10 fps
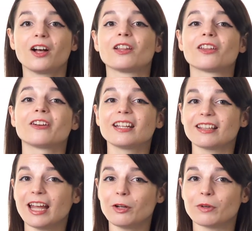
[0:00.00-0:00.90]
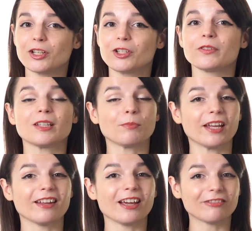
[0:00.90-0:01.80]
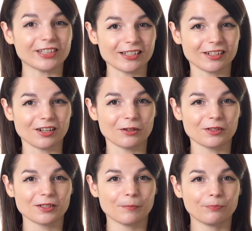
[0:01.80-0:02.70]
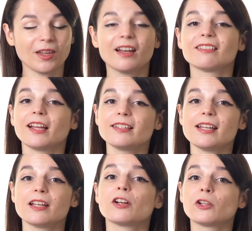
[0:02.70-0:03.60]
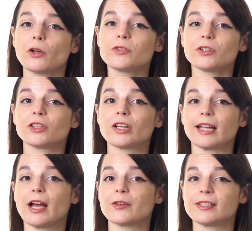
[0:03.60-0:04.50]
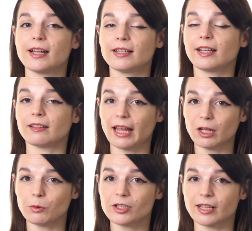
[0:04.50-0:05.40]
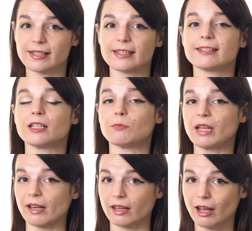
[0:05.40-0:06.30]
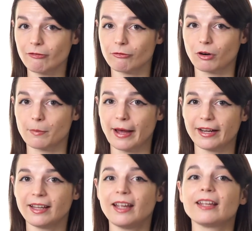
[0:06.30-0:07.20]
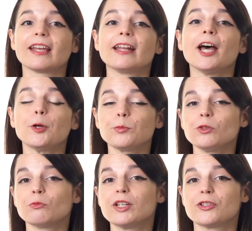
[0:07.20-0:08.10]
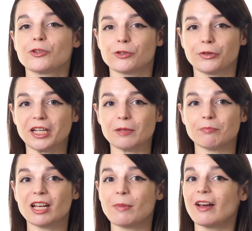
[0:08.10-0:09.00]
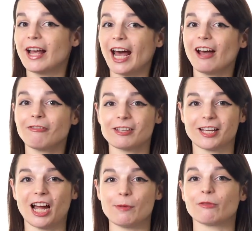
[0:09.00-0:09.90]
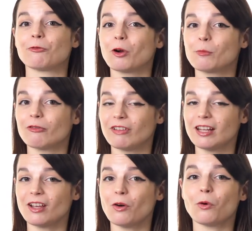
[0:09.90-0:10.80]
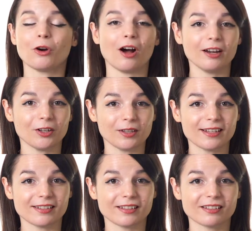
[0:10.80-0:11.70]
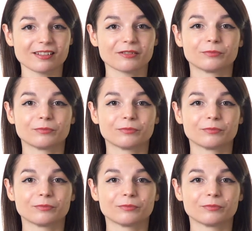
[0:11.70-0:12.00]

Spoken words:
learning language using PDF lesson notes. Let's take a closer look at how studying language lessons in PDF format can help you reach your dream in about half the time of normal video or audio lessons.